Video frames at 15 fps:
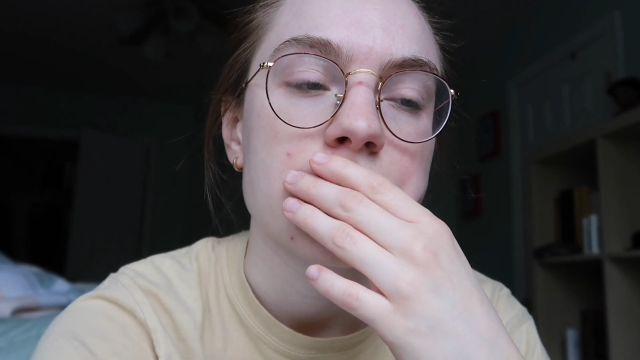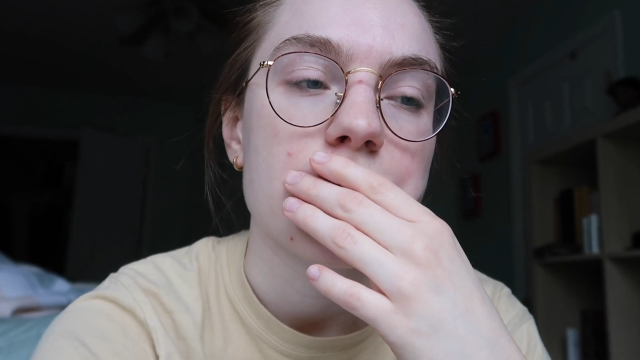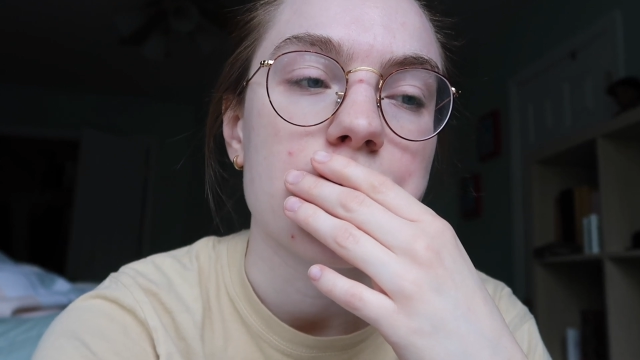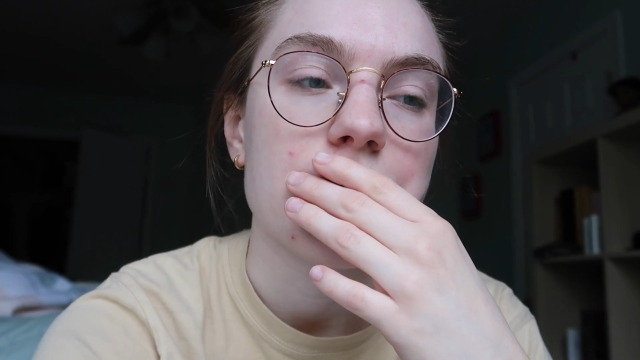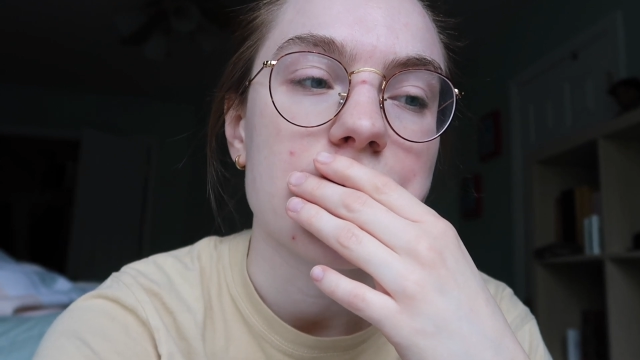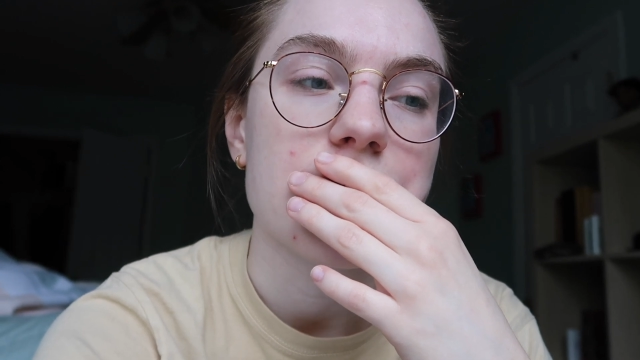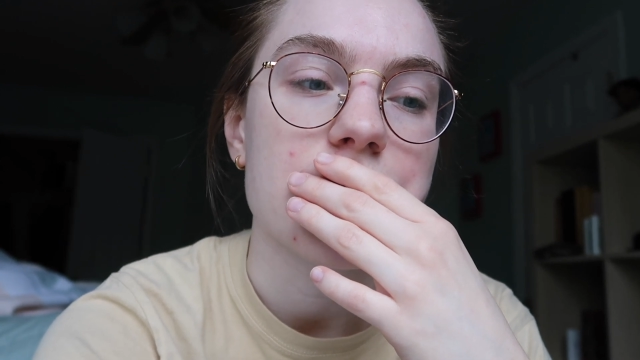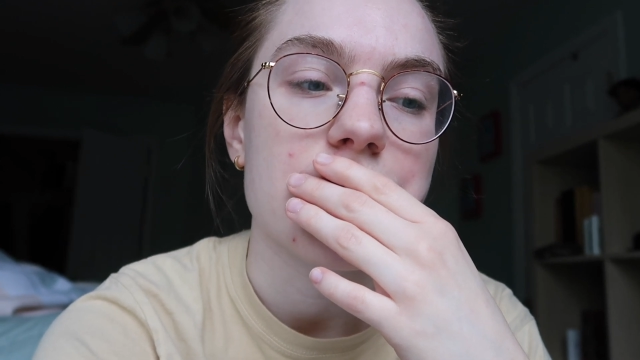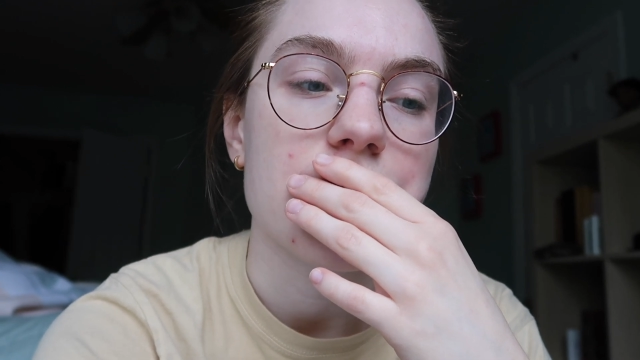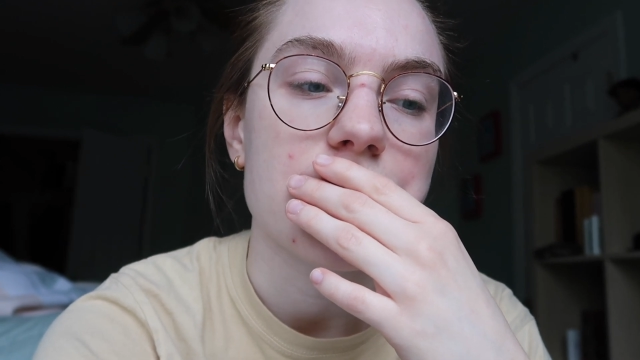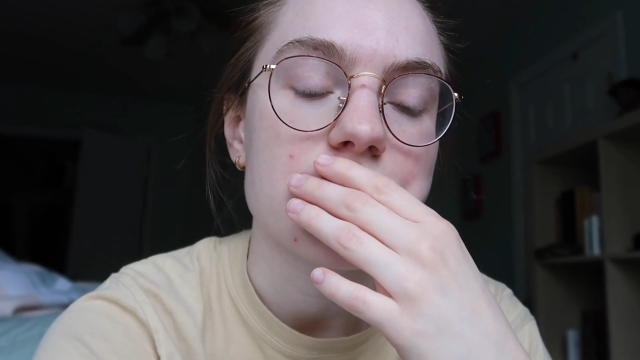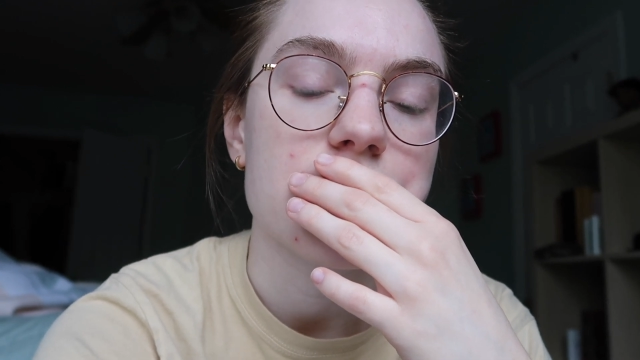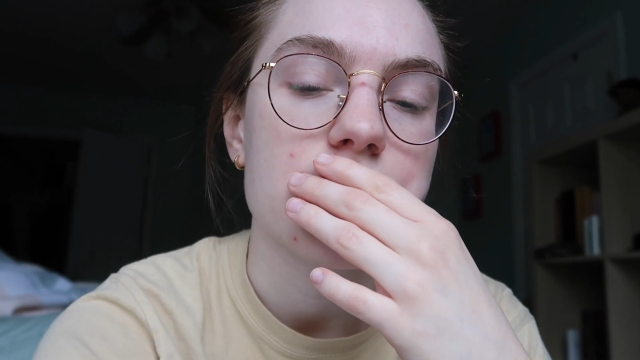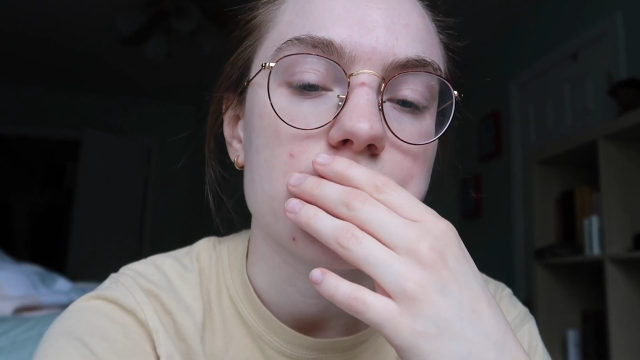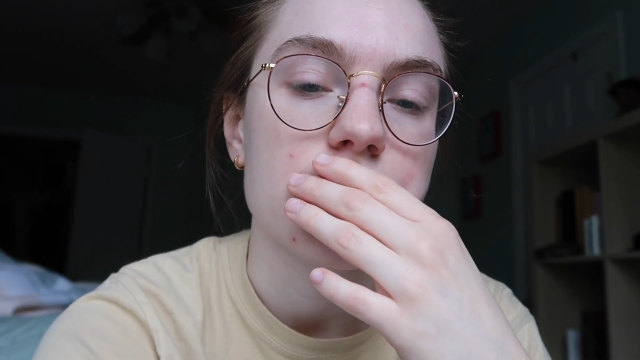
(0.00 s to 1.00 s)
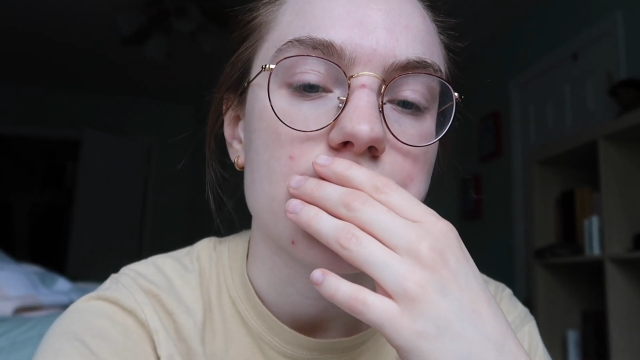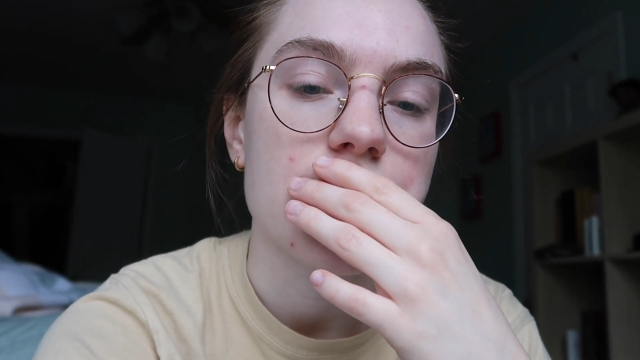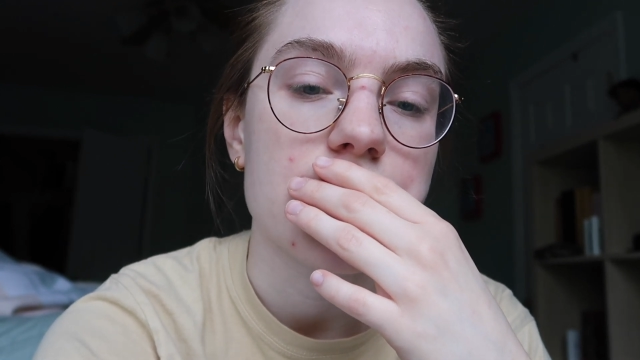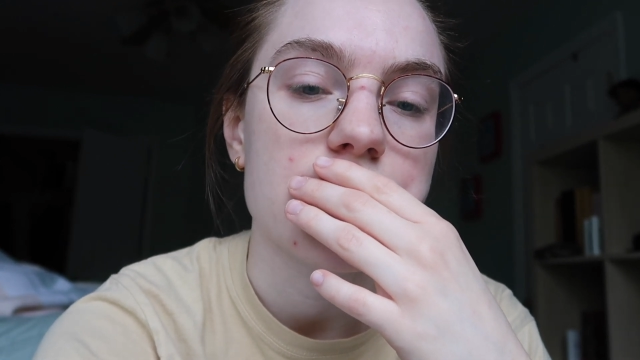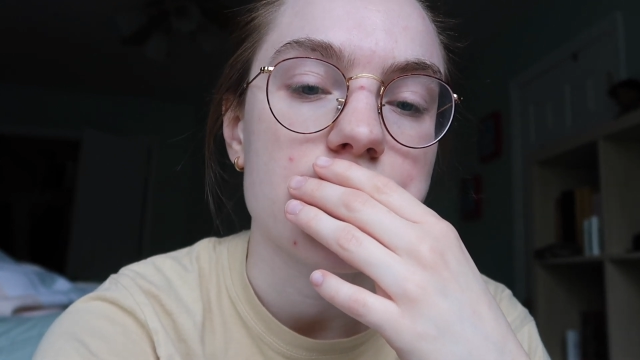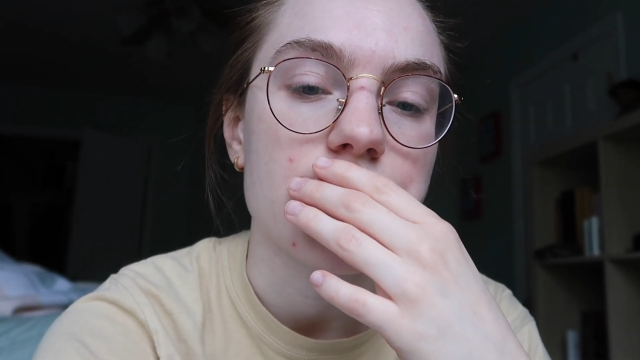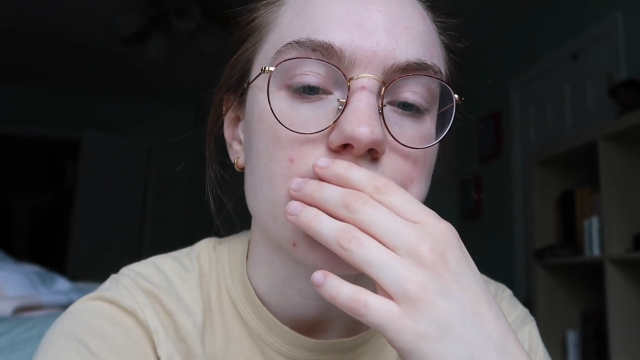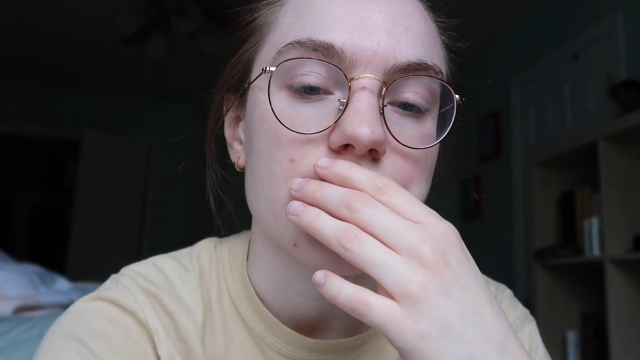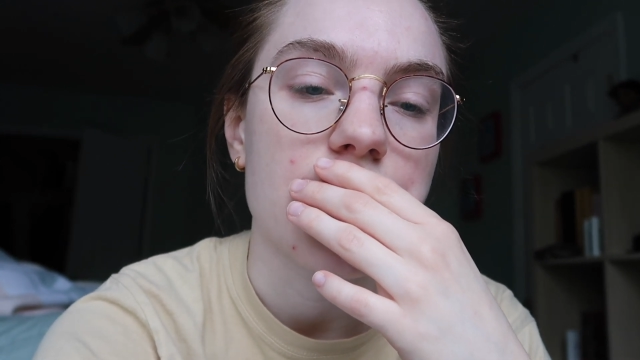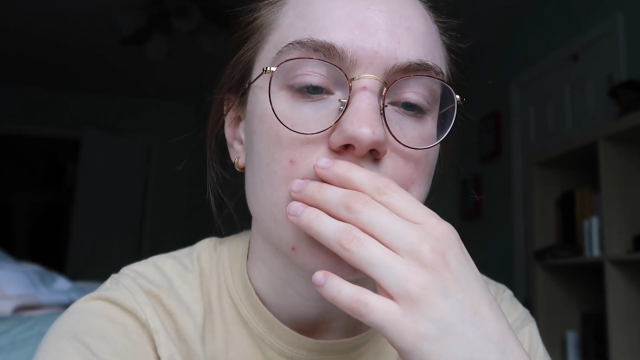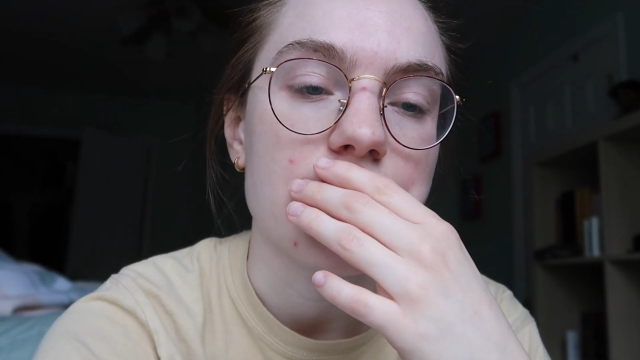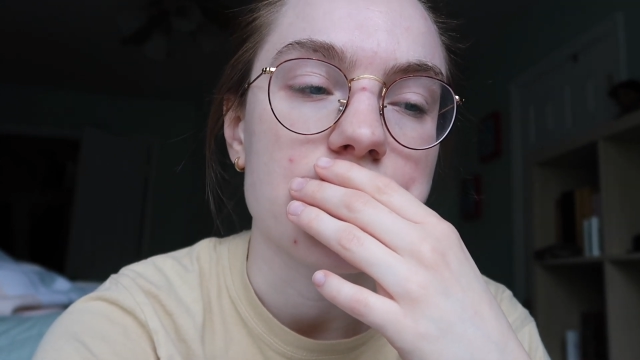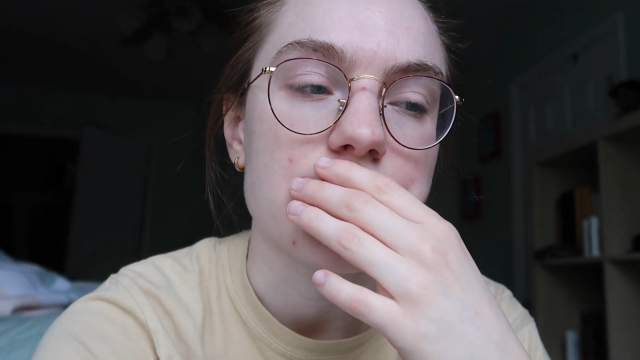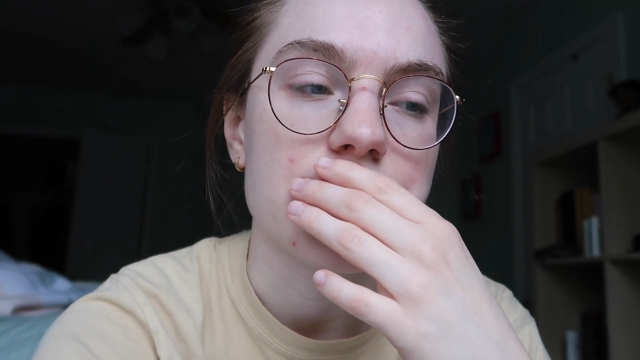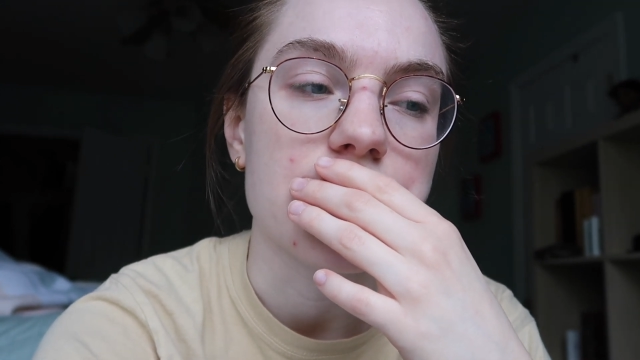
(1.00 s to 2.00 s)
going into the next 2 days so I don't
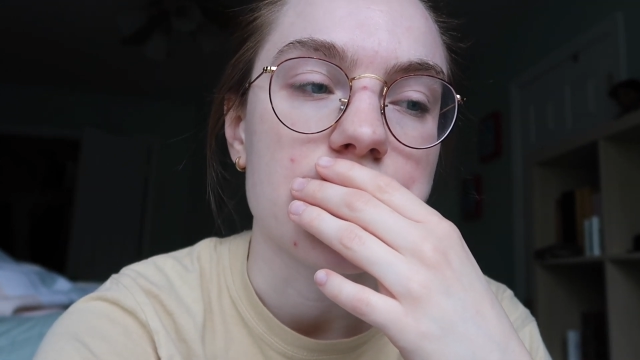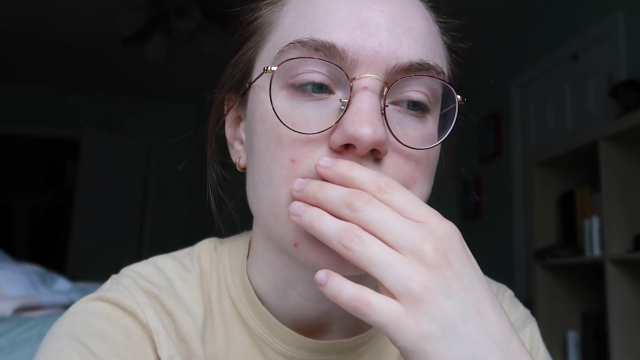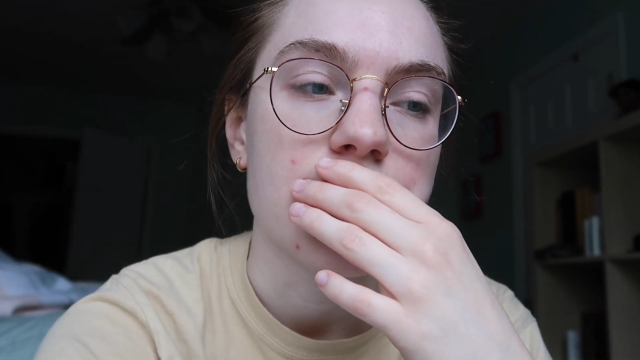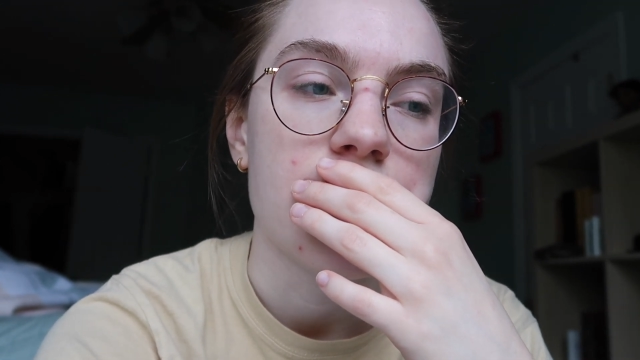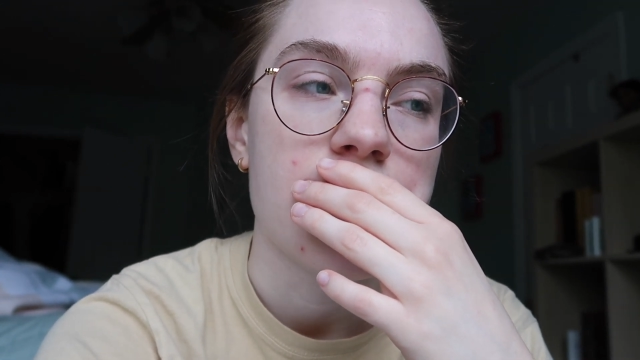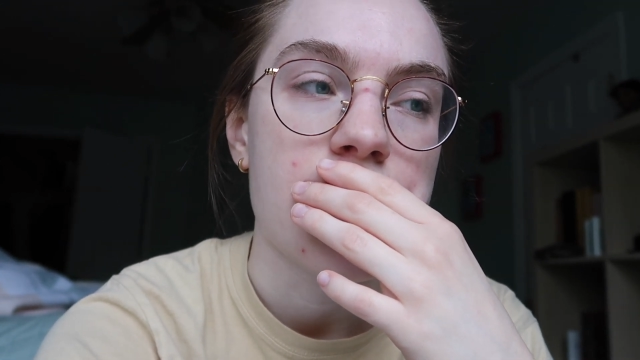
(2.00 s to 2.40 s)
have to